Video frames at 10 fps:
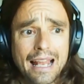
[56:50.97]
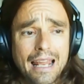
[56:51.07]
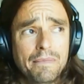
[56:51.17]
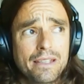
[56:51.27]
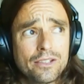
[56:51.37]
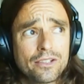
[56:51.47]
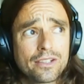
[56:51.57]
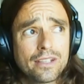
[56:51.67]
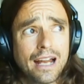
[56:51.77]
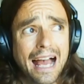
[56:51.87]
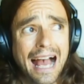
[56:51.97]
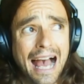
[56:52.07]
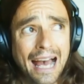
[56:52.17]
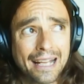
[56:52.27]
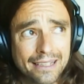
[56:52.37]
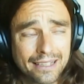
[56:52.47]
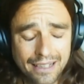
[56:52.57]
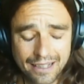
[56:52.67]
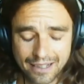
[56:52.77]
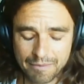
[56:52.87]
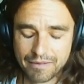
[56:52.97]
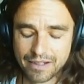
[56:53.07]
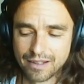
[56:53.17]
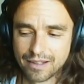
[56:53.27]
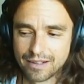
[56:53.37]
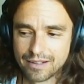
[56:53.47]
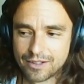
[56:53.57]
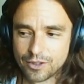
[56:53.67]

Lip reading: Let me just here add, maybe